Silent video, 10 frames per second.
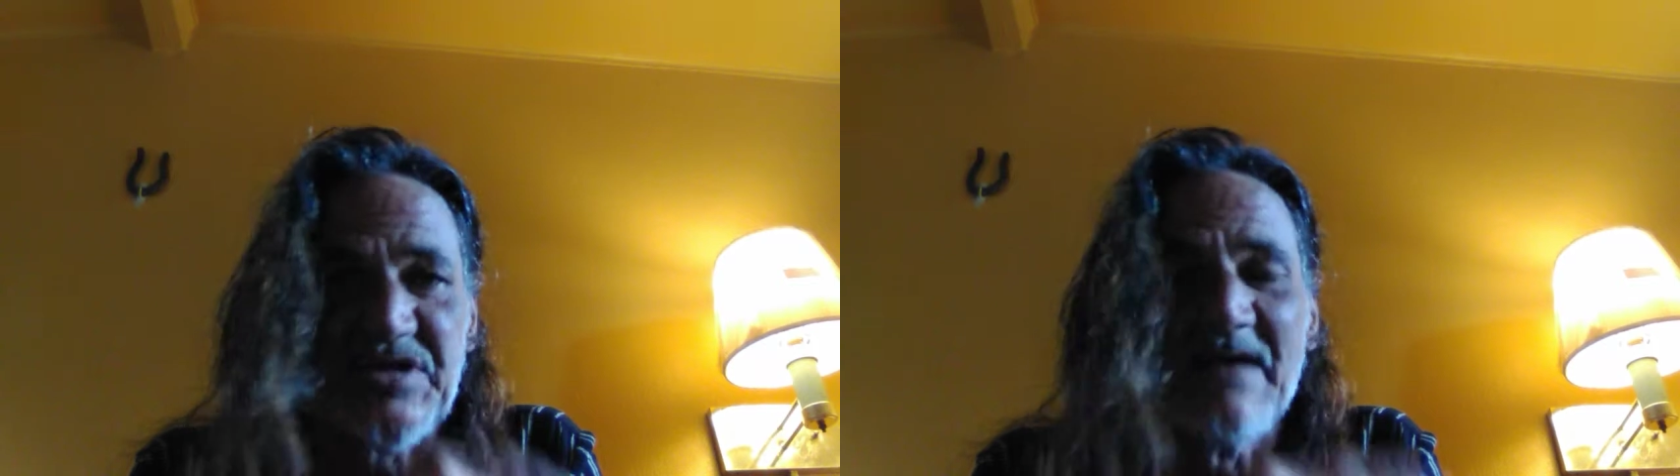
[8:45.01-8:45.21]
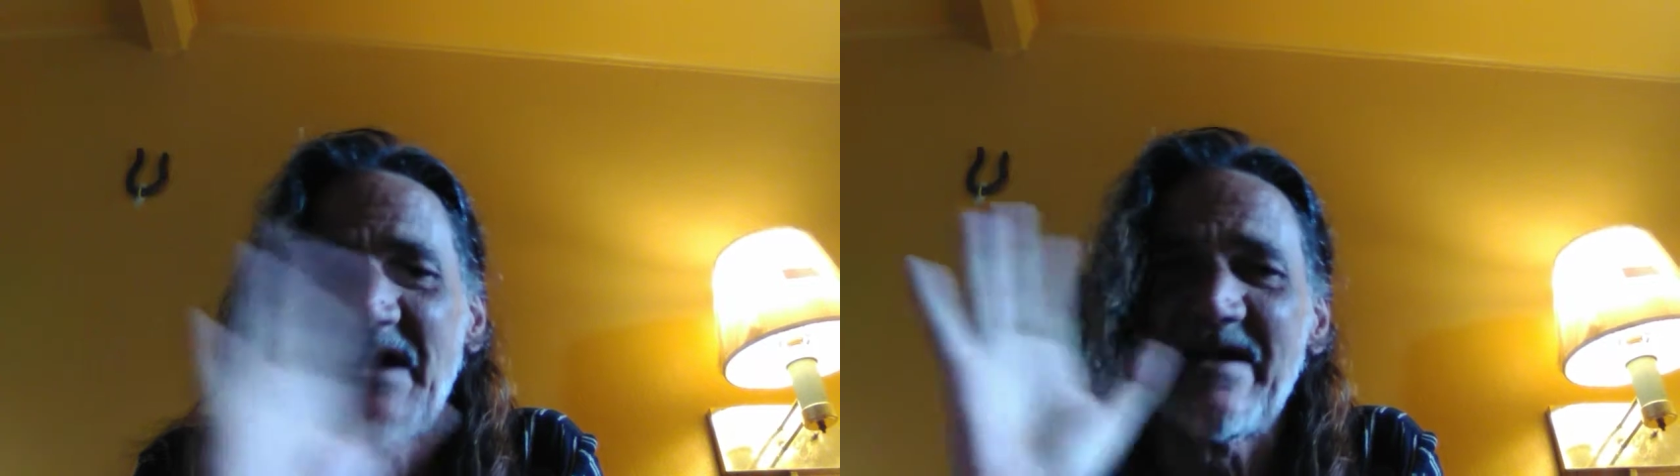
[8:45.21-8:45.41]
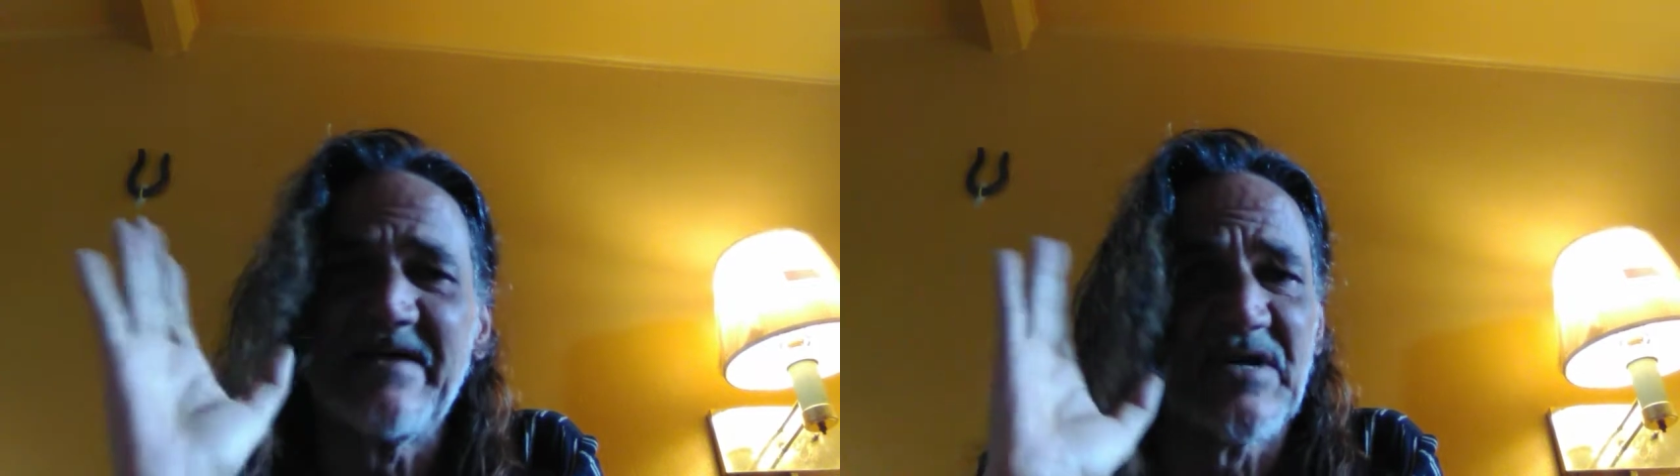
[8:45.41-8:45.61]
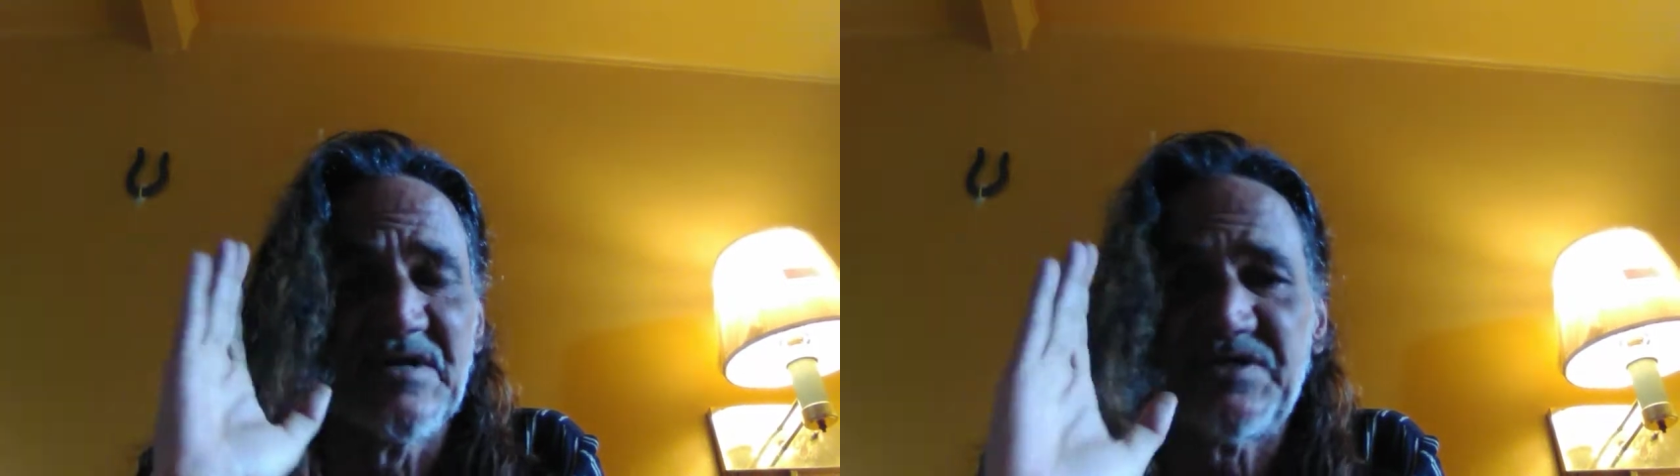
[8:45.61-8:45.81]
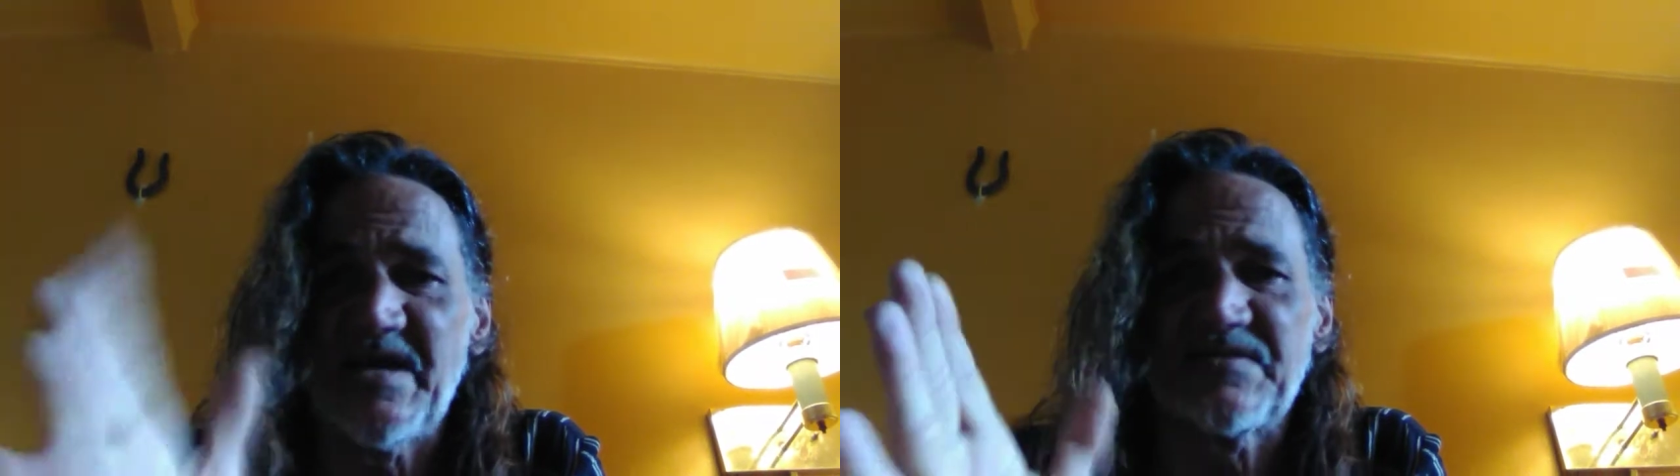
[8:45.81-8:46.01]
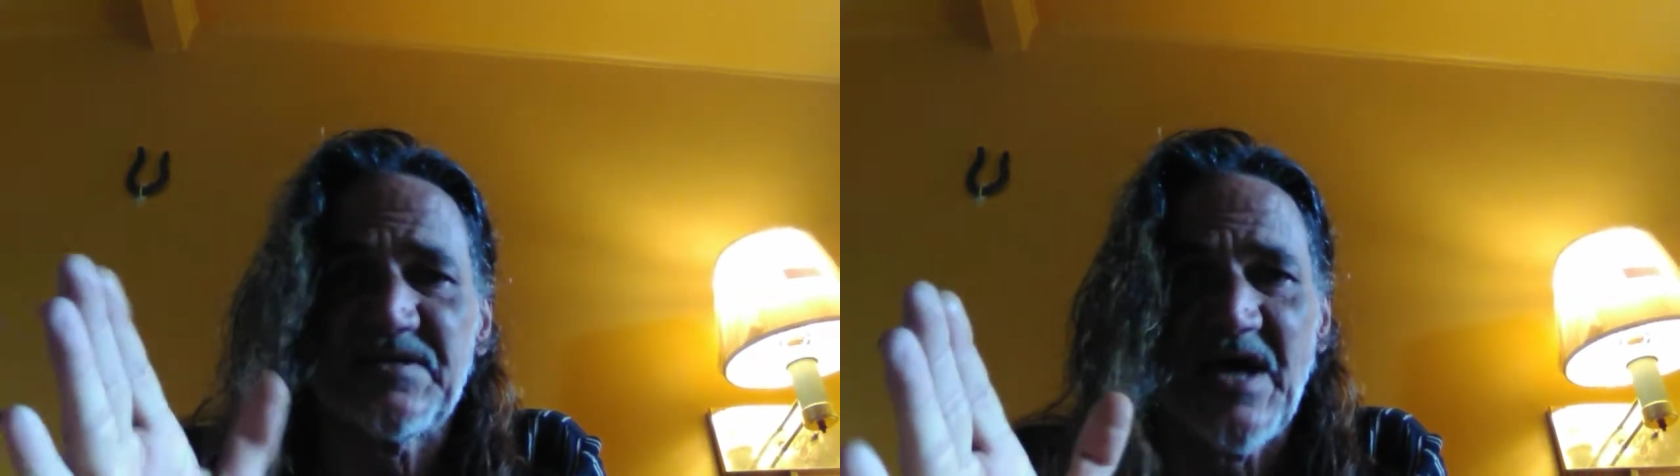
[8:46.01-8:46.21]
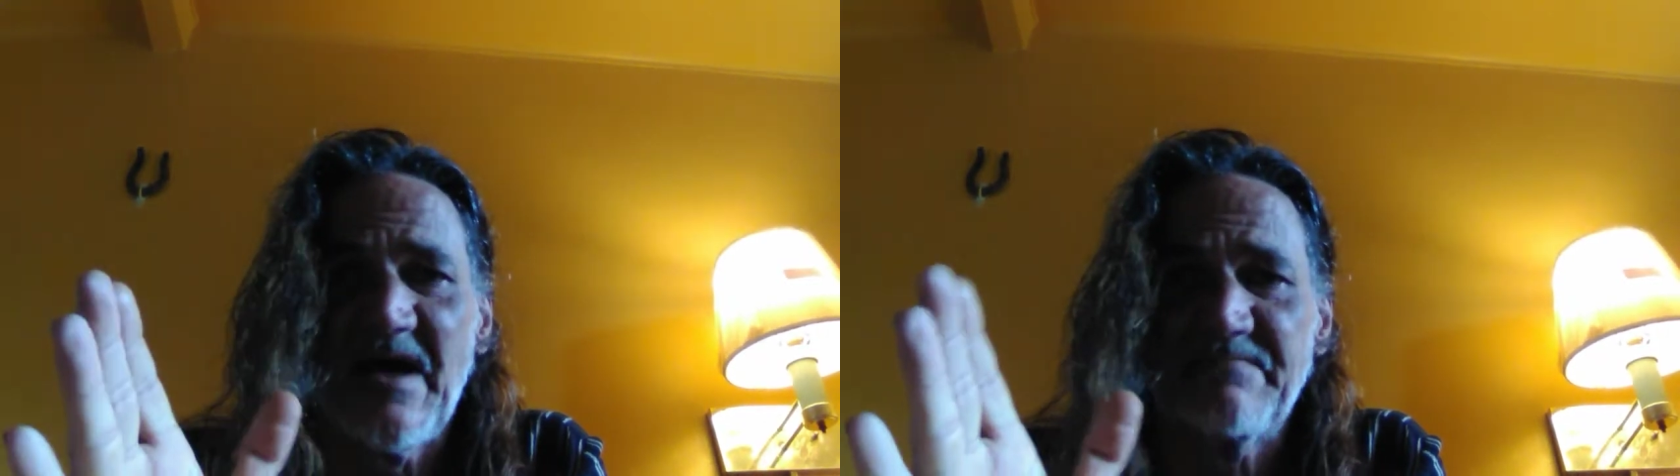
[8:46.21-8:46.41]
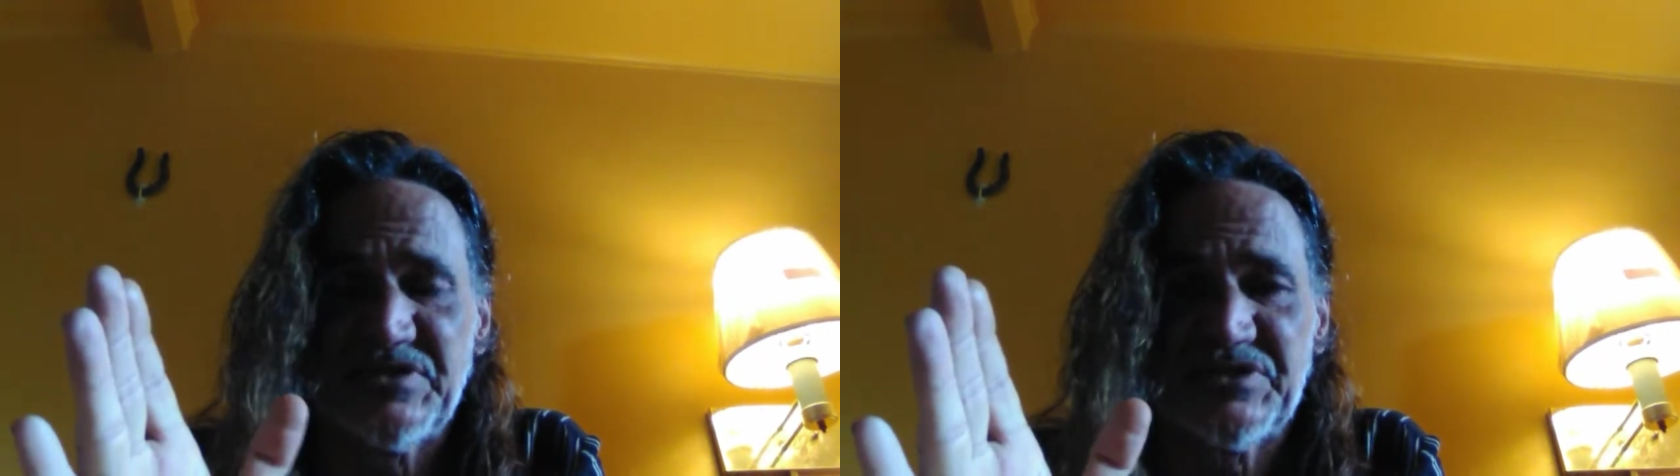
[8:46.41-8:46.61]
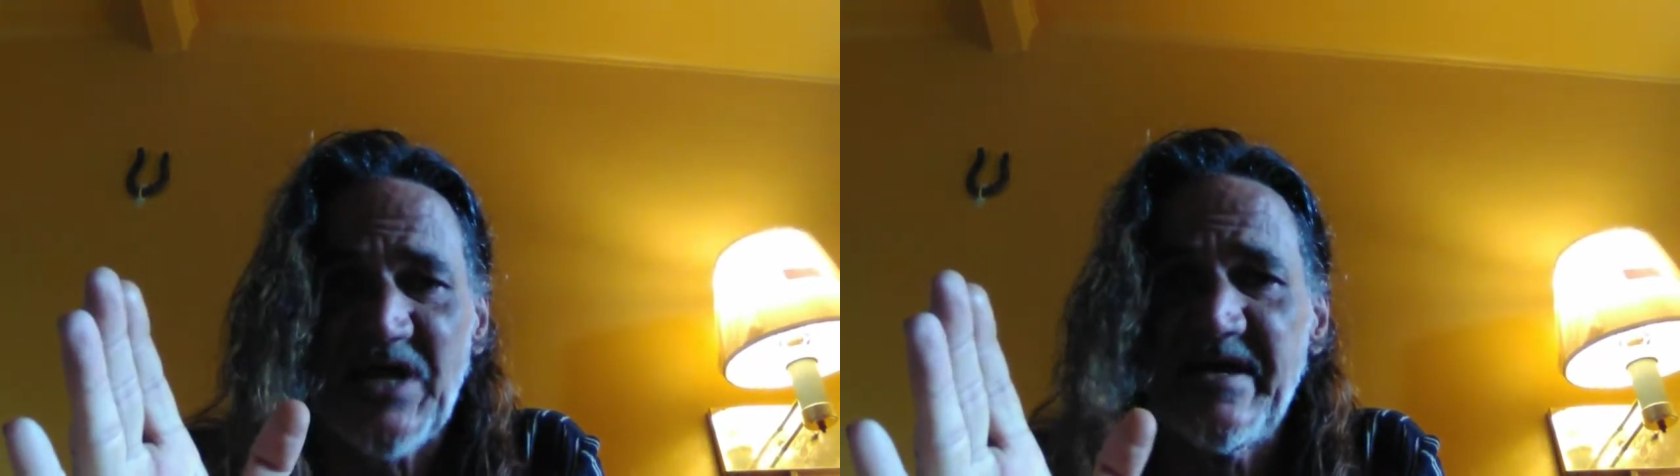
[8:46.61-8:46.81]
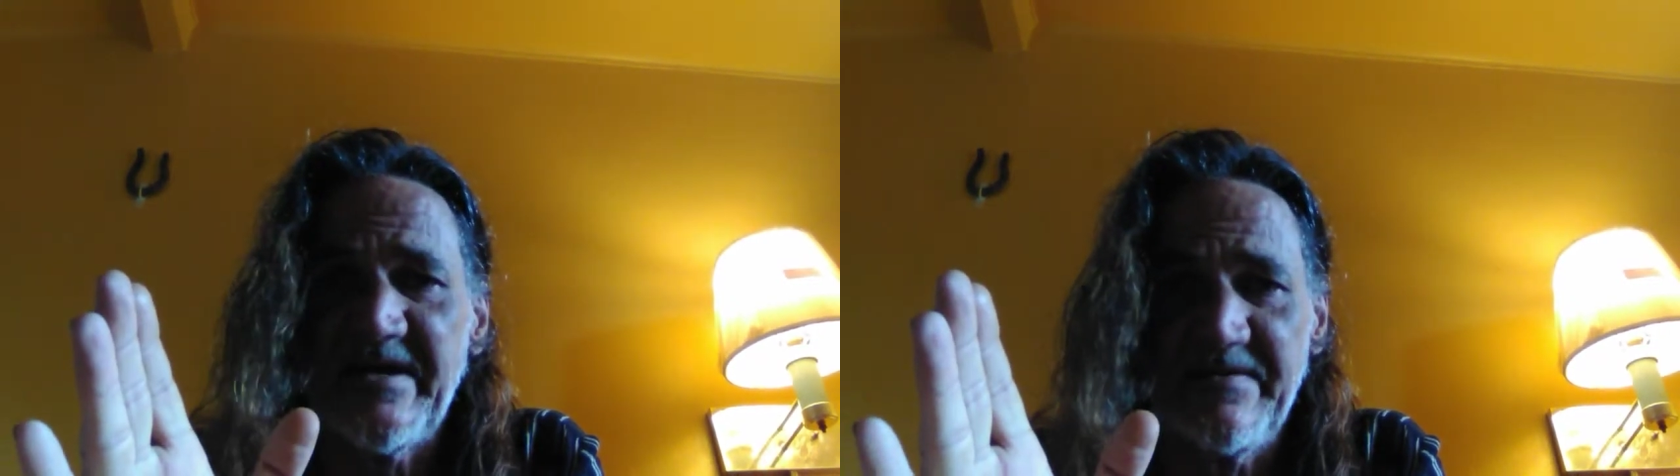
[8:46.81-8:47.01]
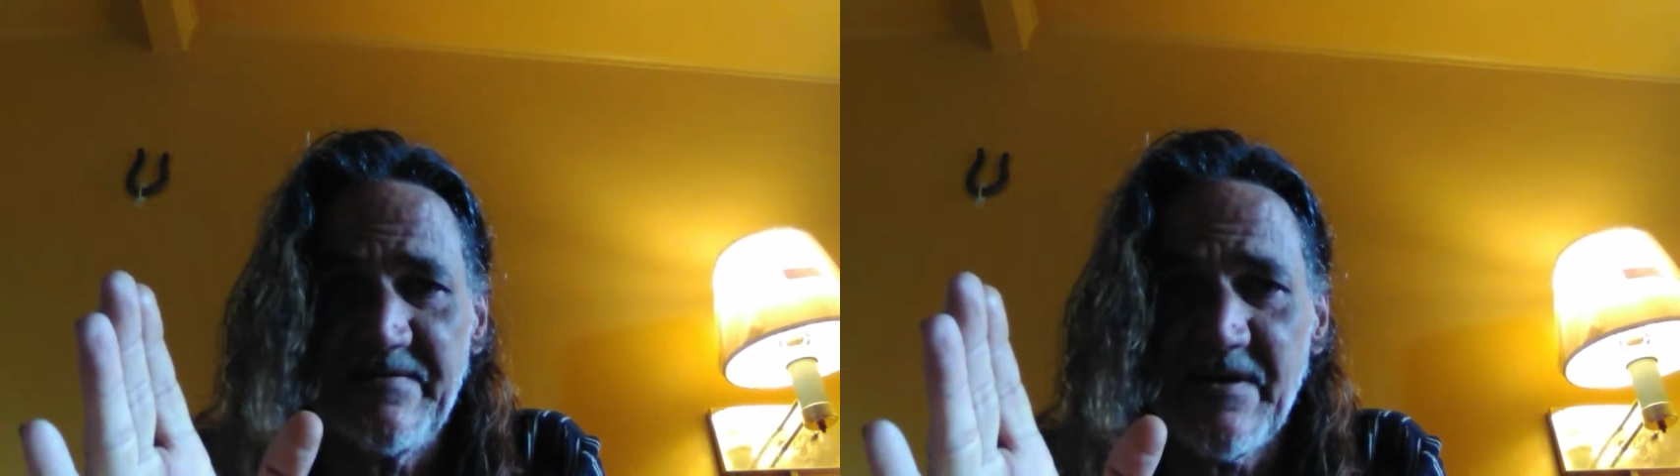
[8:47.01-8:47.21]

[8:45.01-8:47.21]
I'm not even going to take the time to cite it.